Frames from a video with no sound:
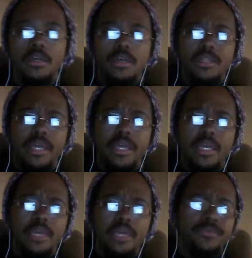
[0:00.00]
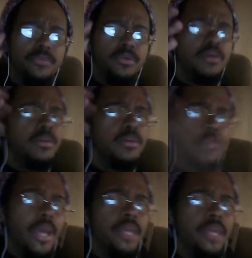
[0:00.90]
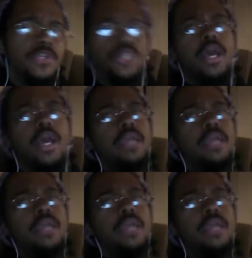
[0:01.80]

Like, if Gwen was trying